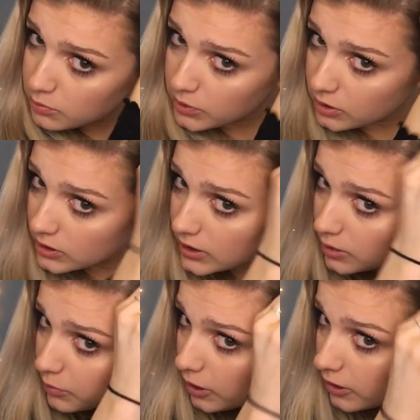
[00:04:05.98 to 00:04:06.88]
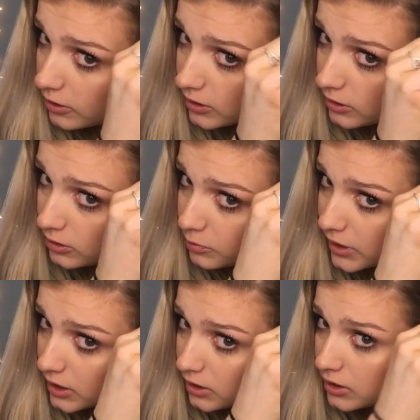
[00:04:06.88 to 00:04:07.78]
pull it apart a little,
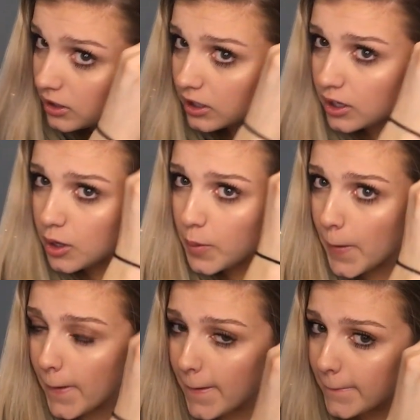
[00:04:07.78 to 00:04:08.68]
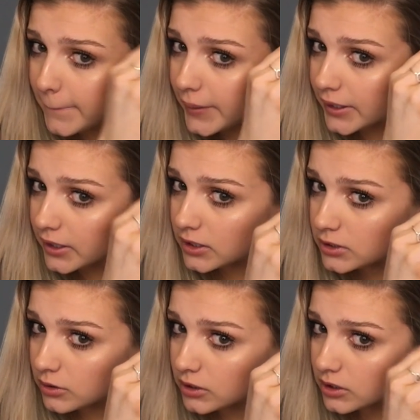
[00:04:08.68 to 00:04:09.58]
make it bigger
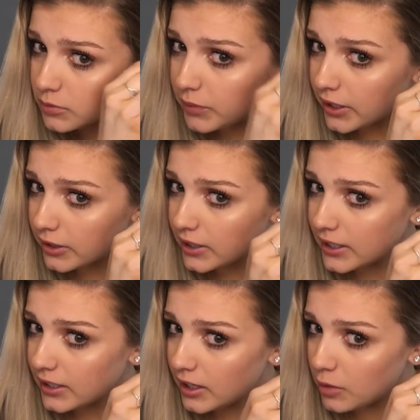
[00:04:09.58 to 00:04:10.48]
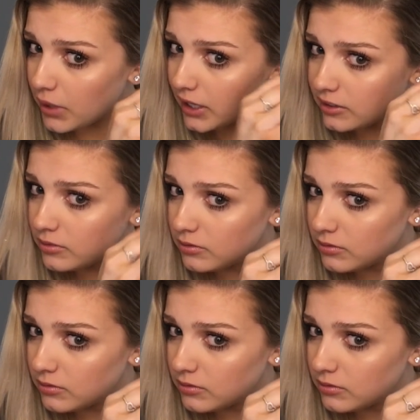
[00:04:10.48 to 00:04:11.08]
so it looks better in a bun.